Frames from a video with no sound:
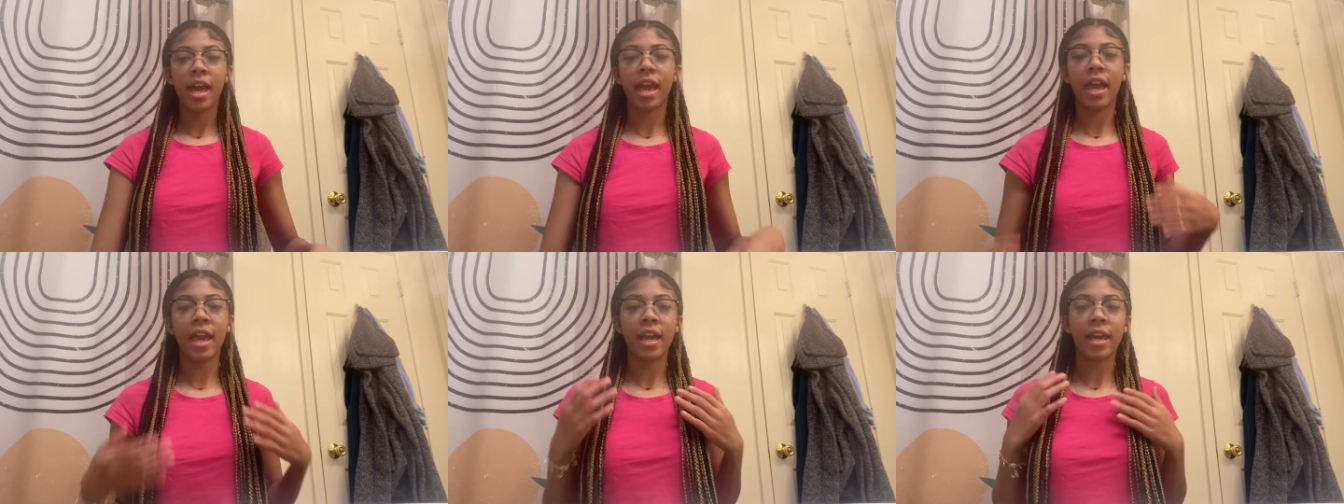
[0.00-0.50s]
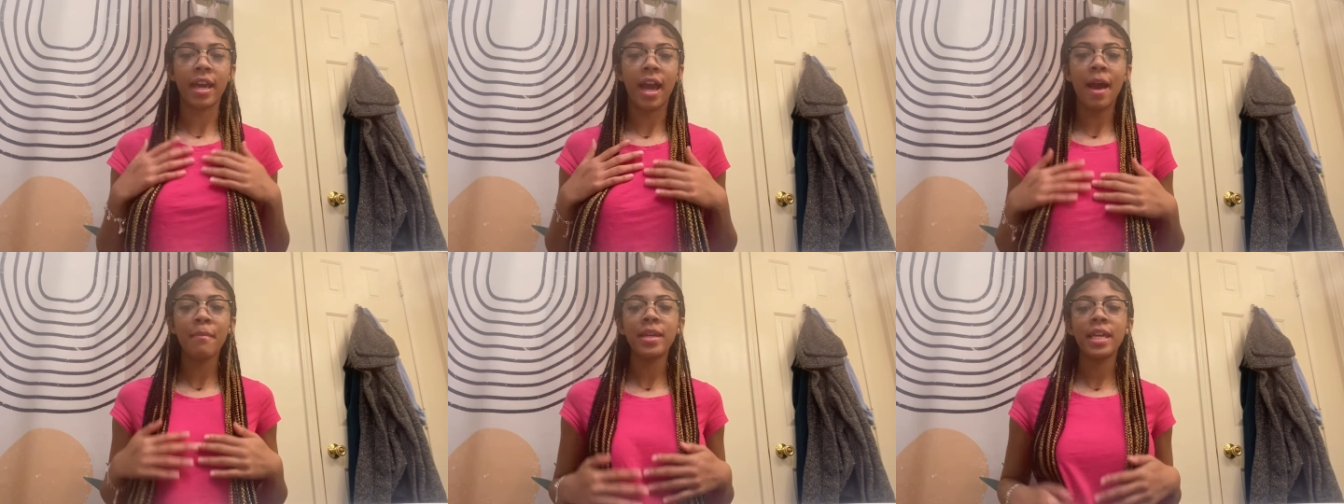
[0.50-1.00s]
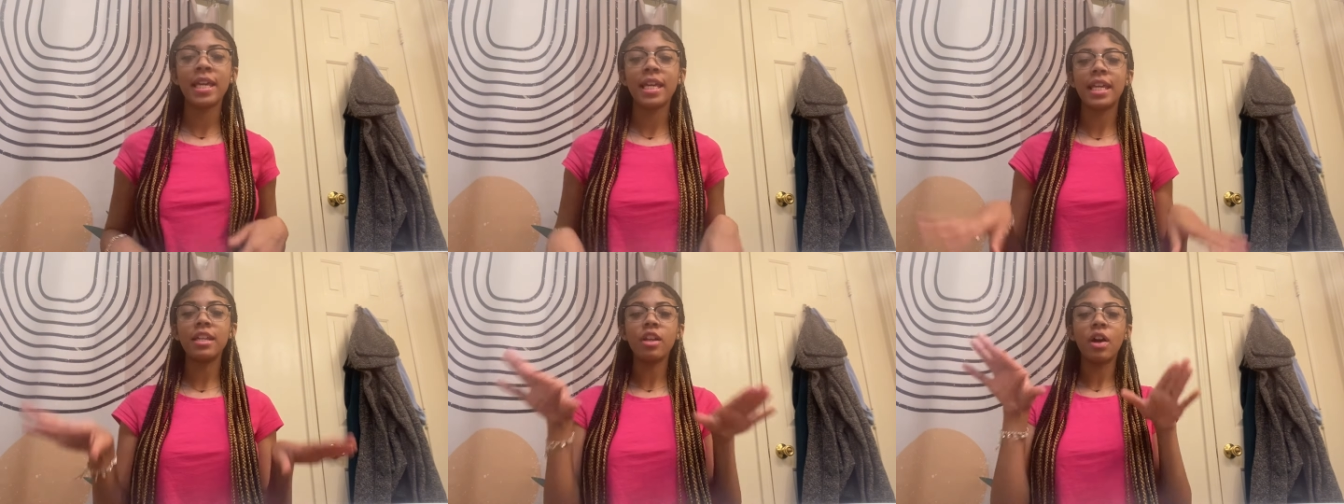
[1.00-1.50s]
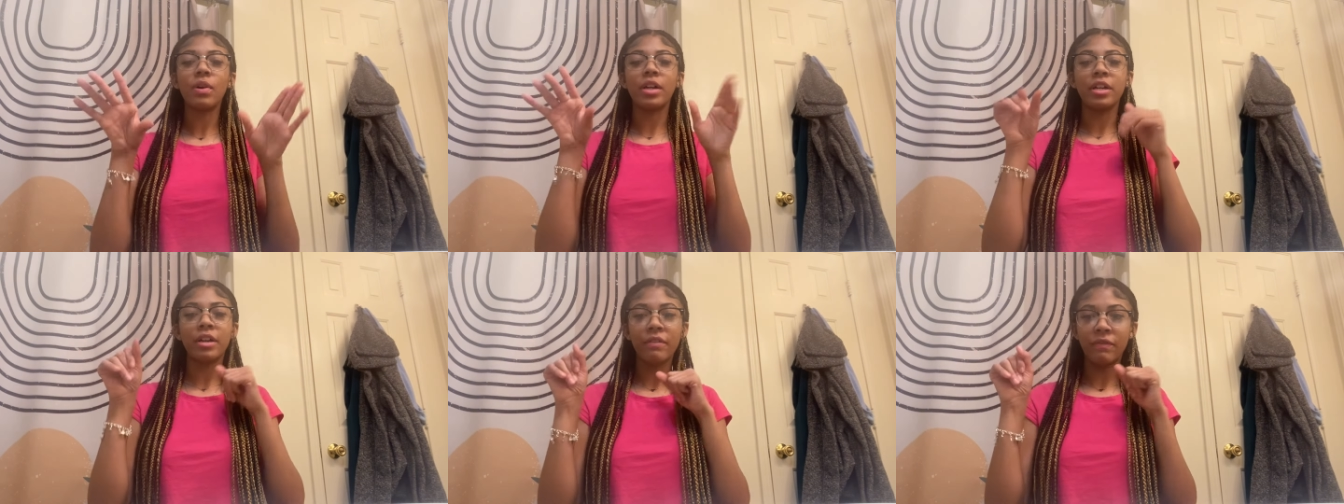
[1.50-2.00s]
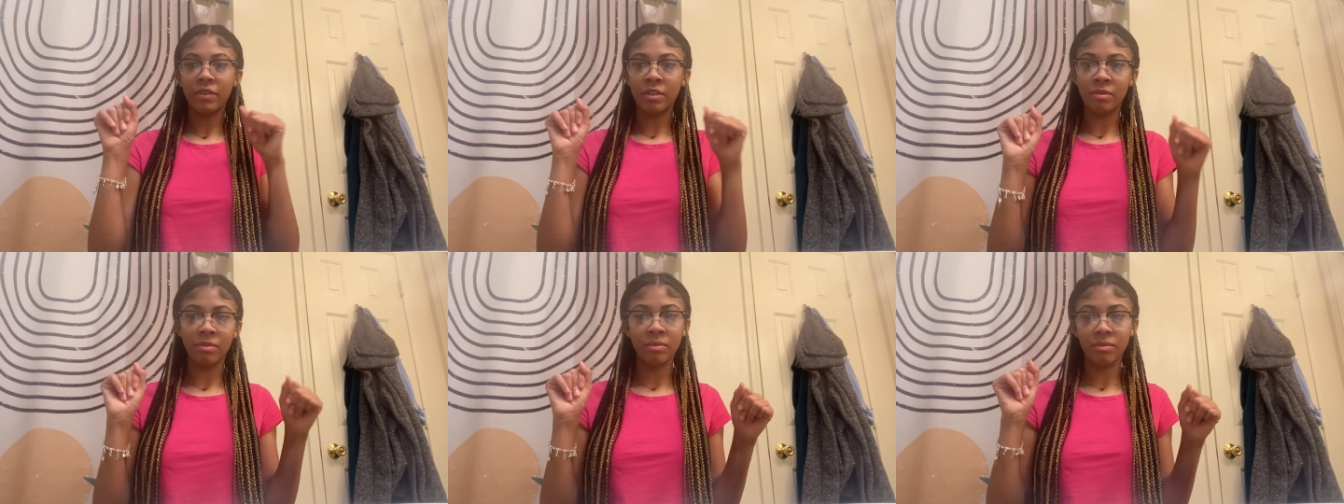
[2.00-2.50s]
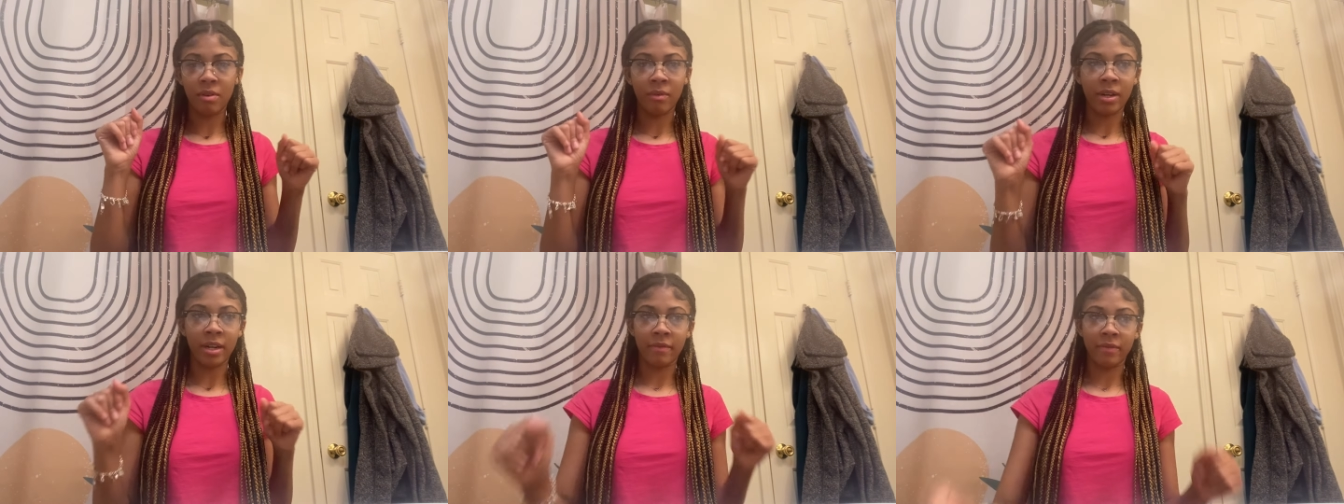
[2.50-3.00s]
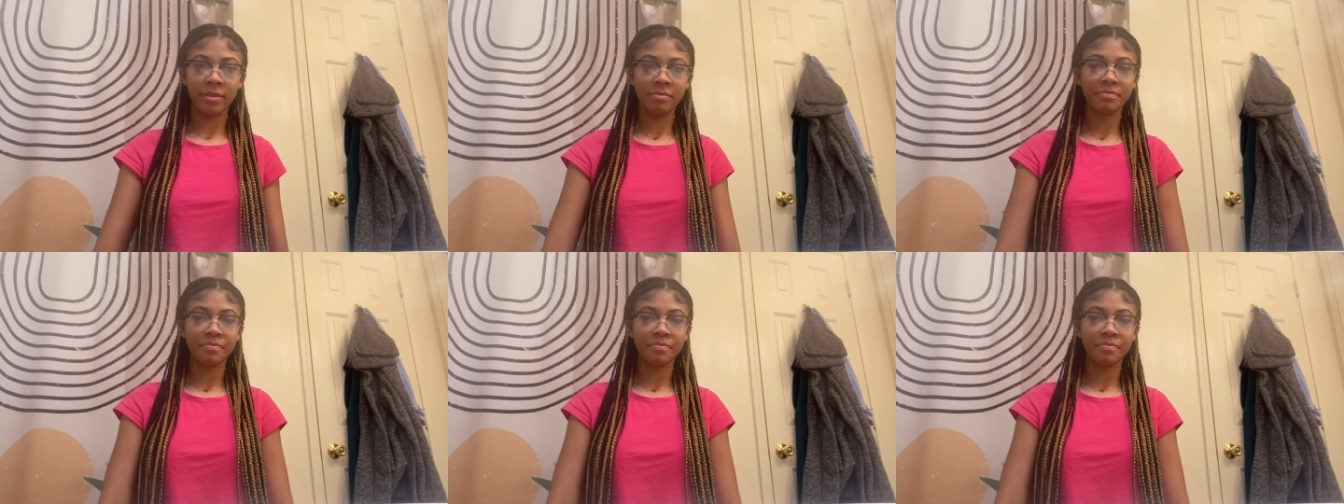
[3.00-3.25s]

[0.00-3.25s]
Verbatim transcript: And I mean he know of you or whatever.